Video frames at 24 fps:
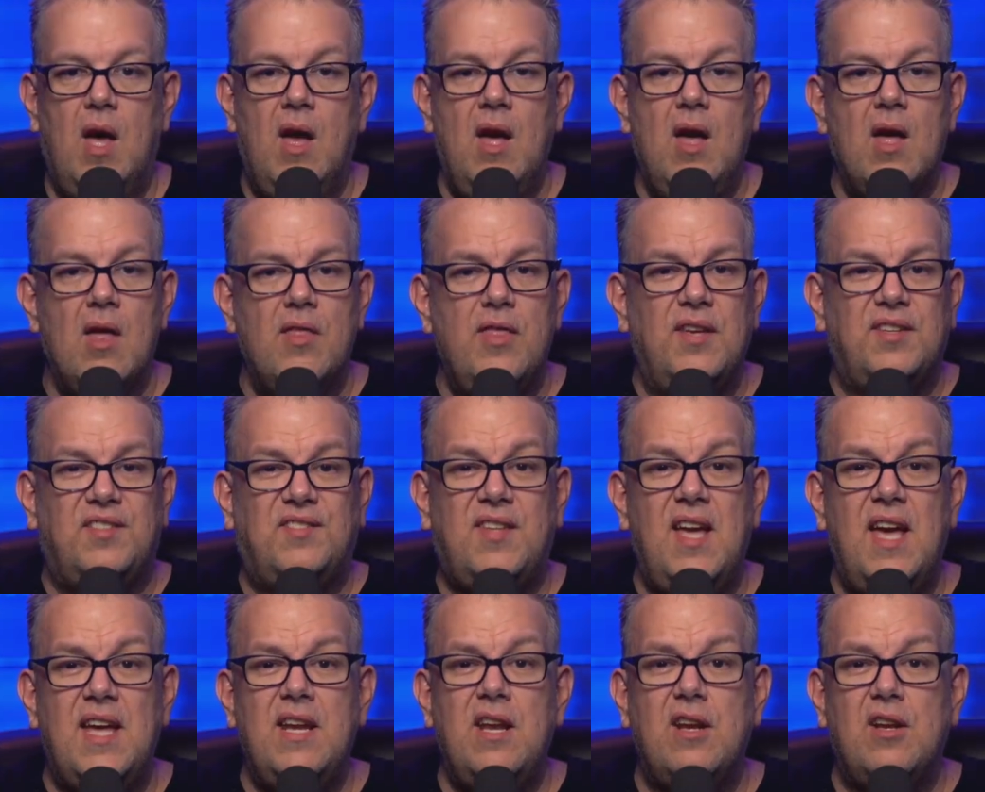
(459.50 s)
The
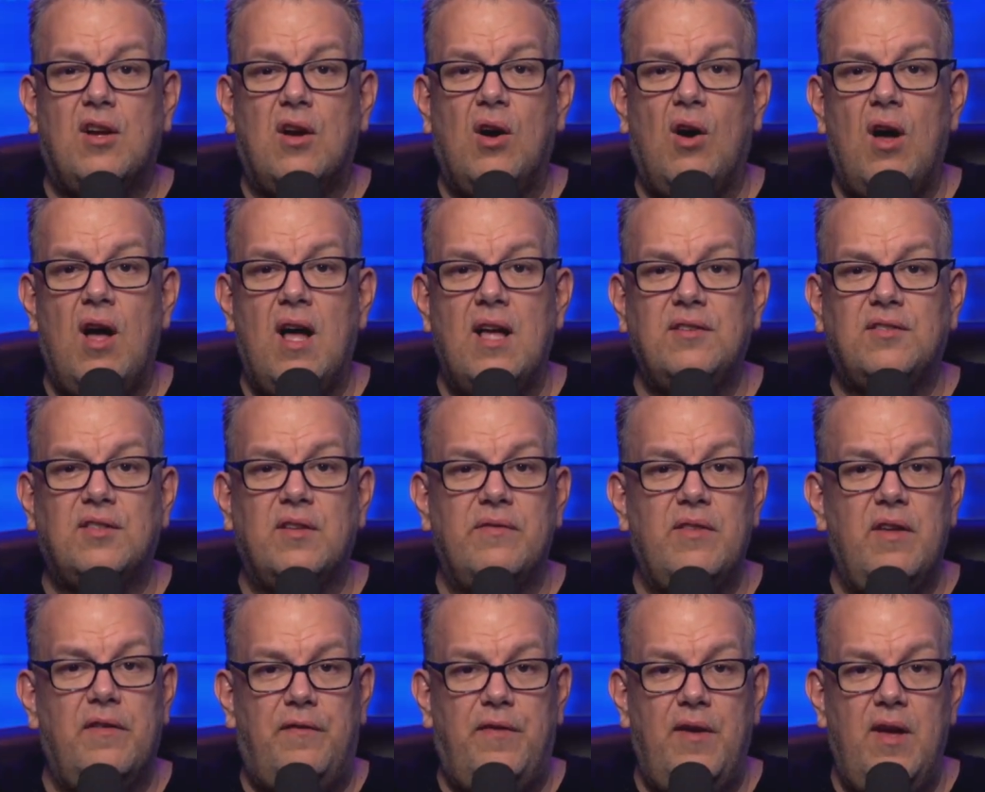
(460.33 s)
stated cause
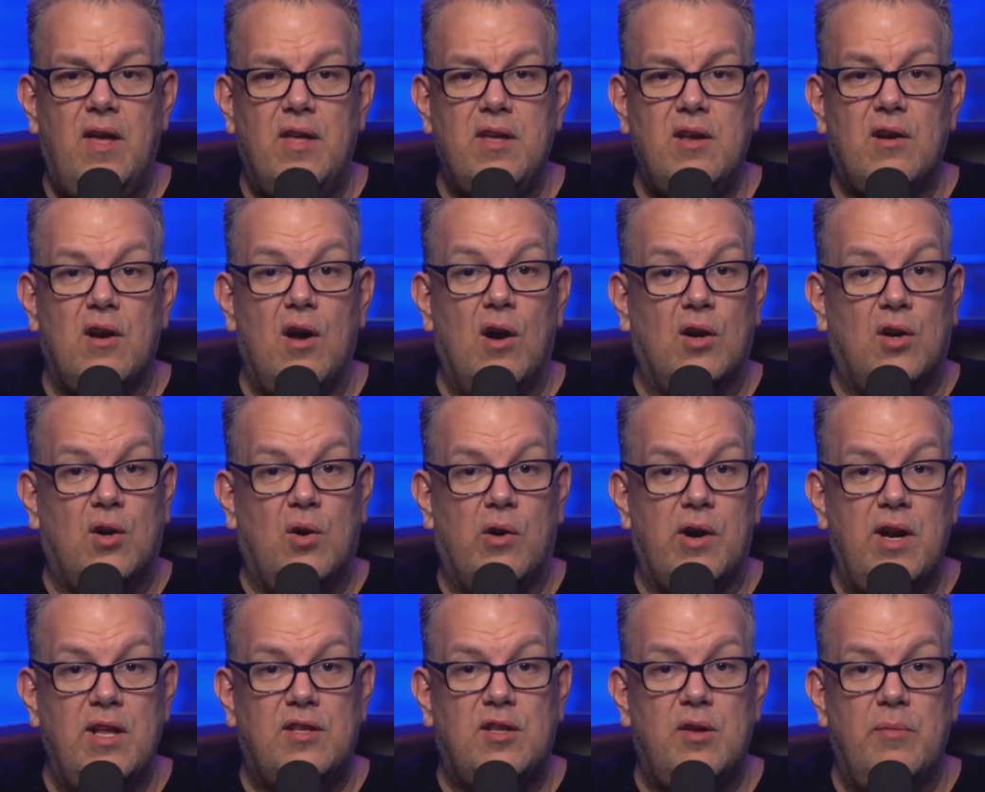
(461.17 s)
of the failure,
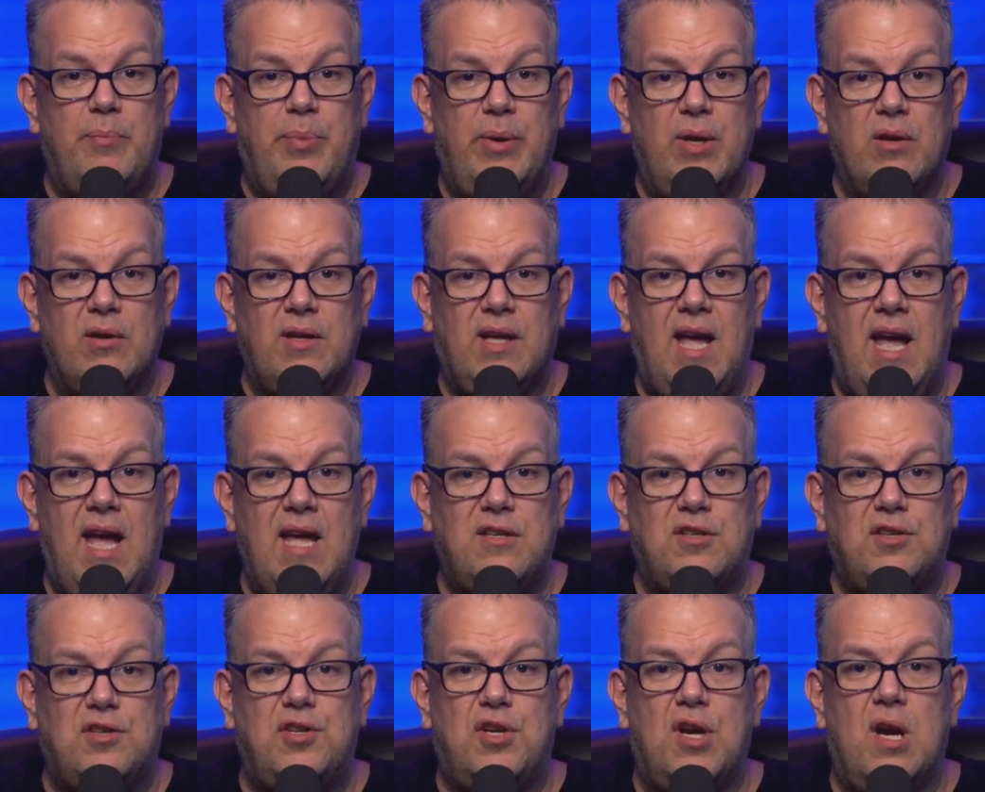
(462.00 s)
according to Bill
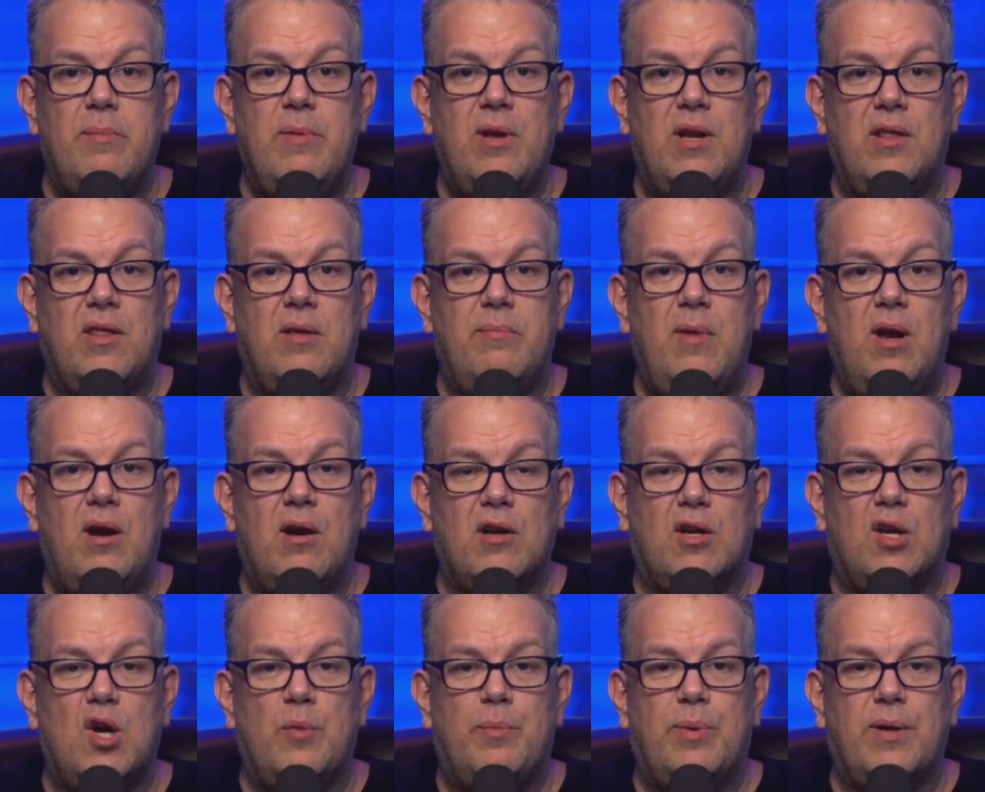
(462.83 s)
Gates, chairman of the
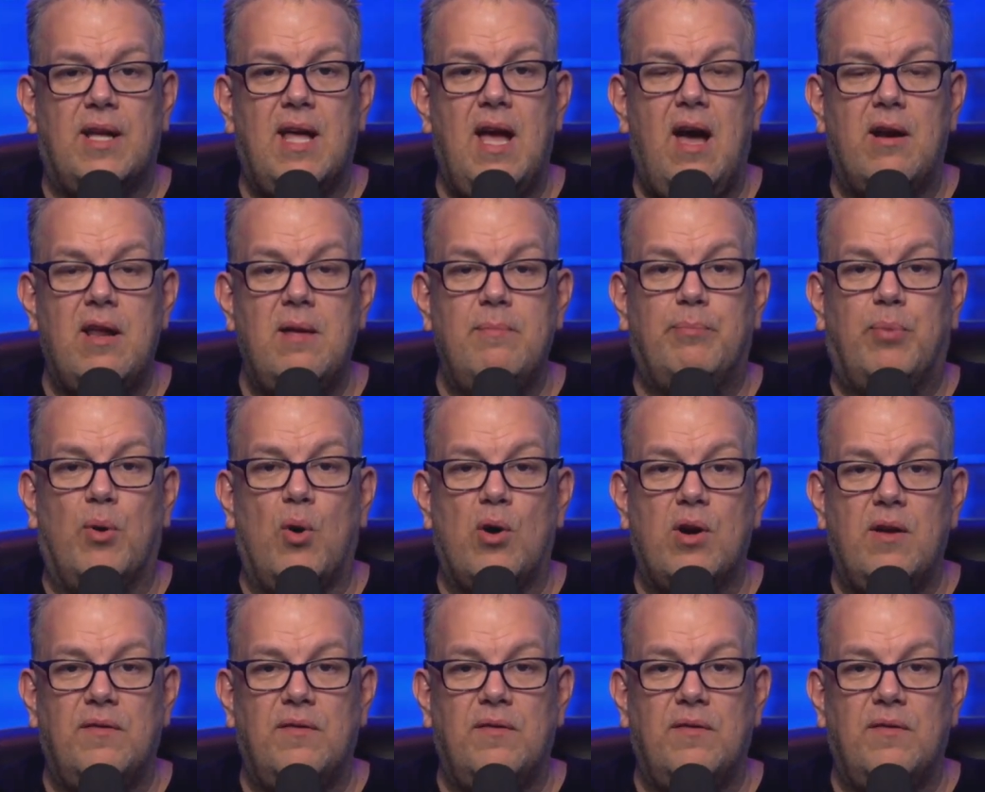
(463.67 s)
Maricopa County Board of